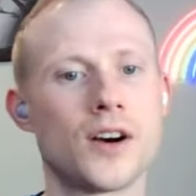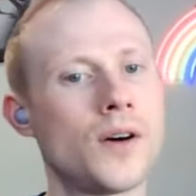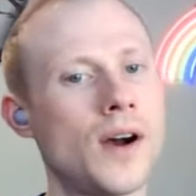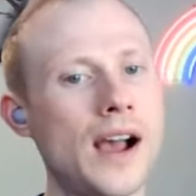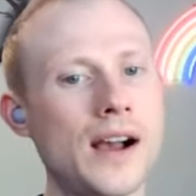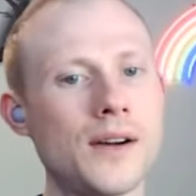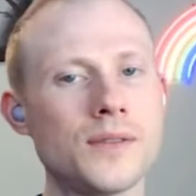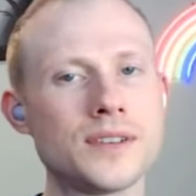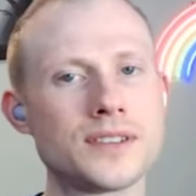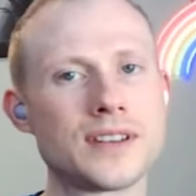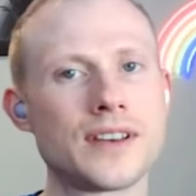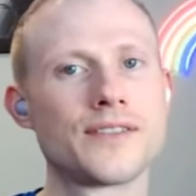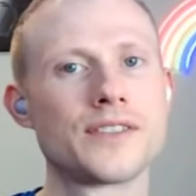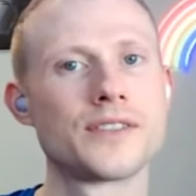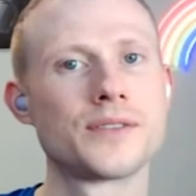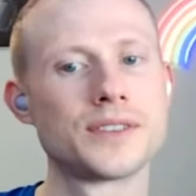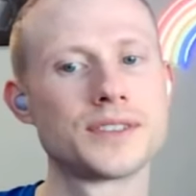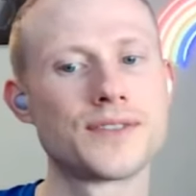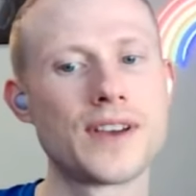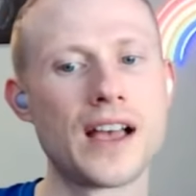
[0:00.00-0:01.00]
Oh, how was
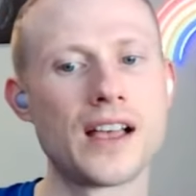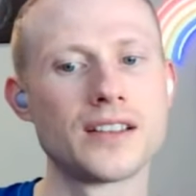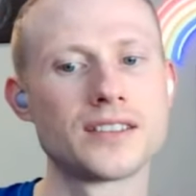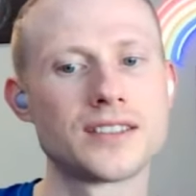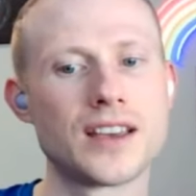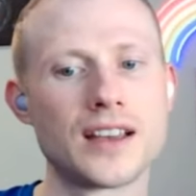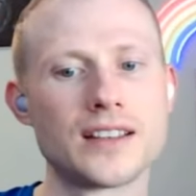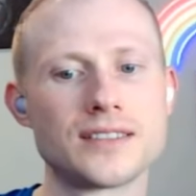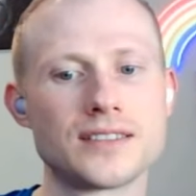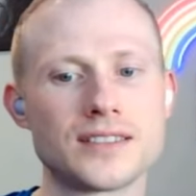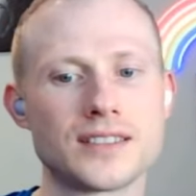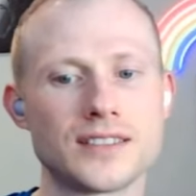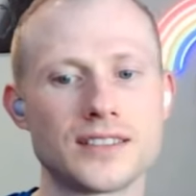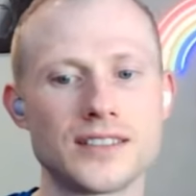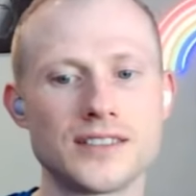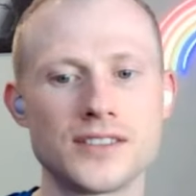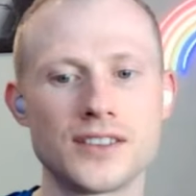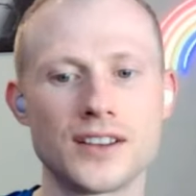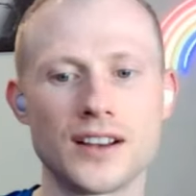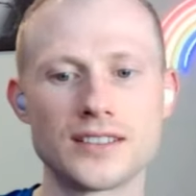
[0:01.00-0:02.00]
everyone's Valentine's?
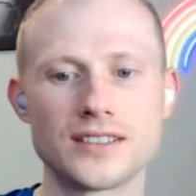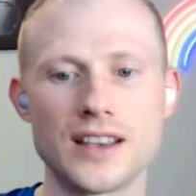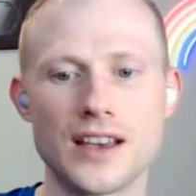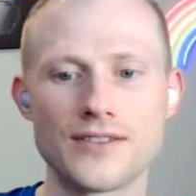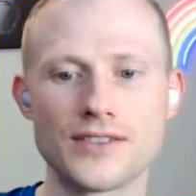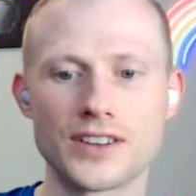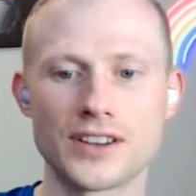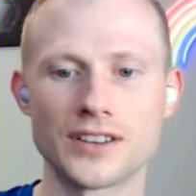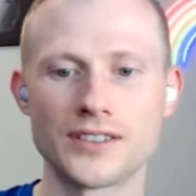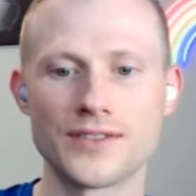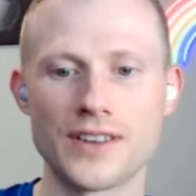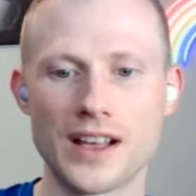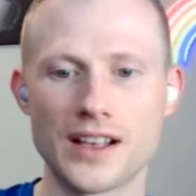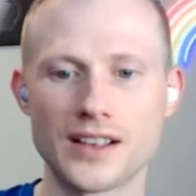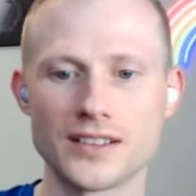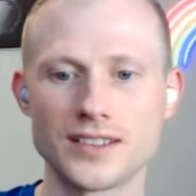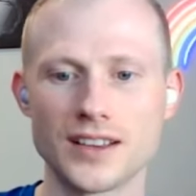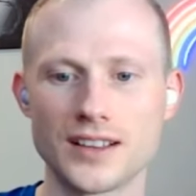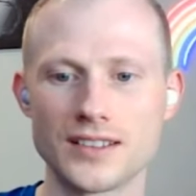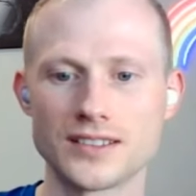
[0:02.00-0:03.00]
Did you guys have a good
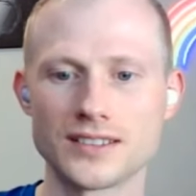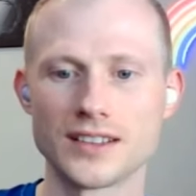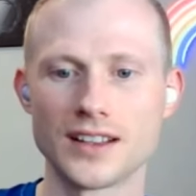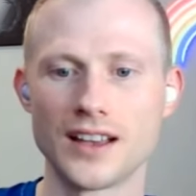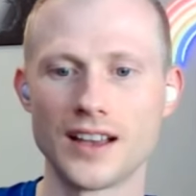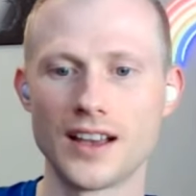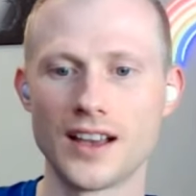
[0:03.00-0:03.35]
Valentine's?